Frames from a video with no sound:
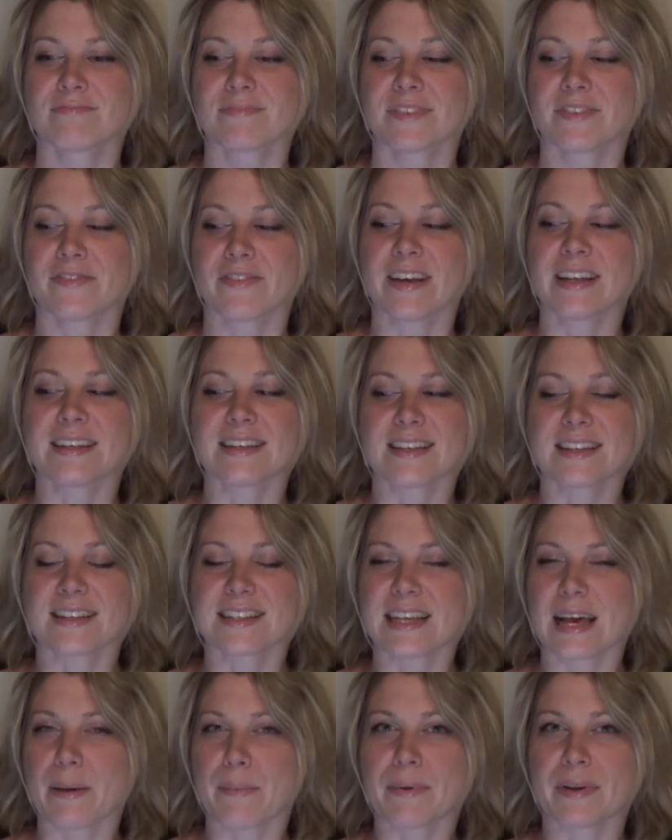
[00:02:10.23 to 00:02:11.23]
event
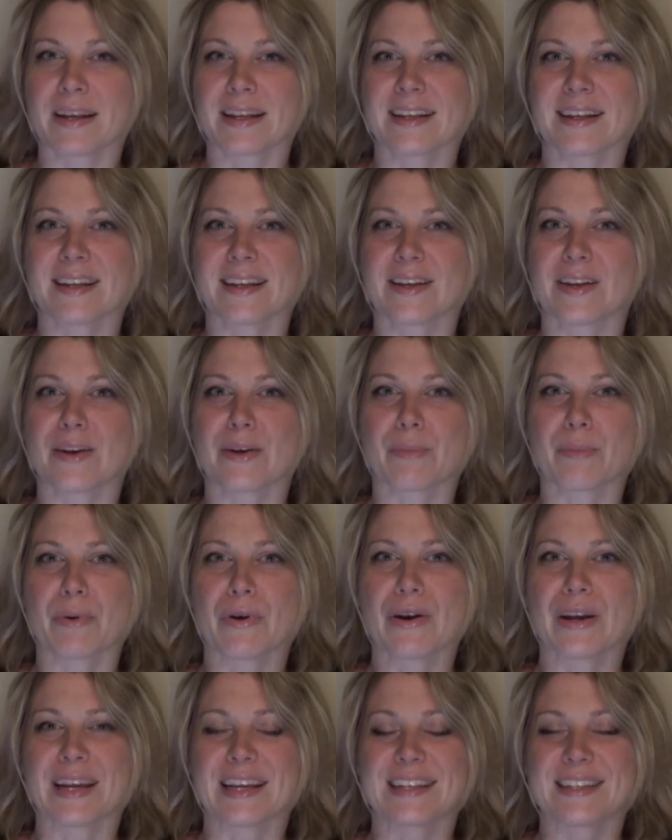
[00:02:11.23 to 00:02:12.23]
that's happening in our
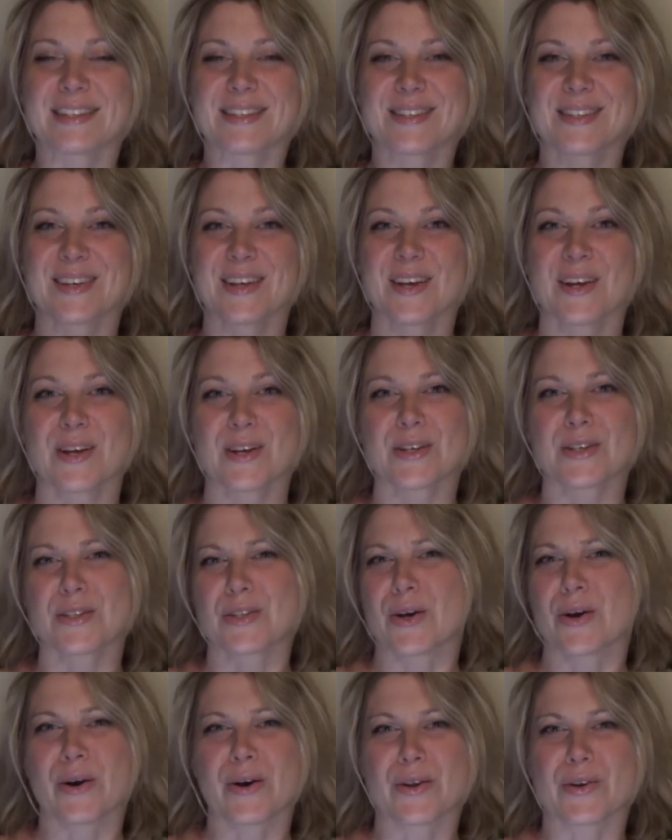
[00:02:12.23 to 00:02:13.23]
brains,
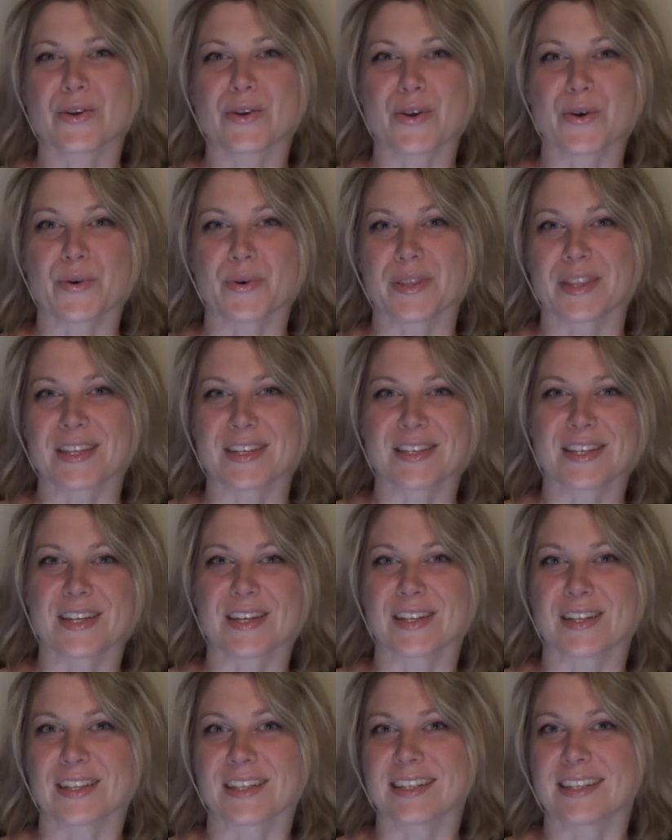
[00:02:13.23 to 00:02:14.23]
so I don't know what the
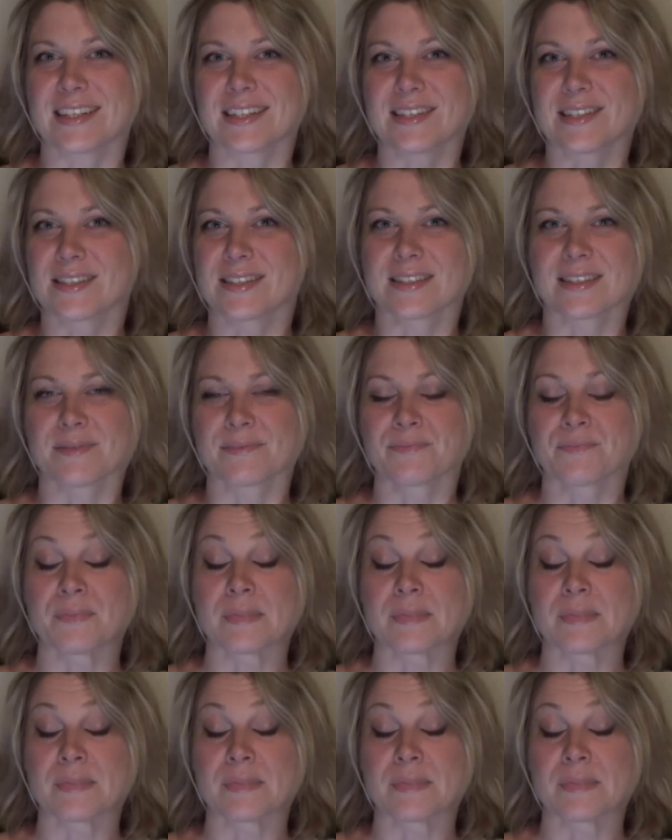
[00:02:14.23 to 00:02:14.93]
tingling is.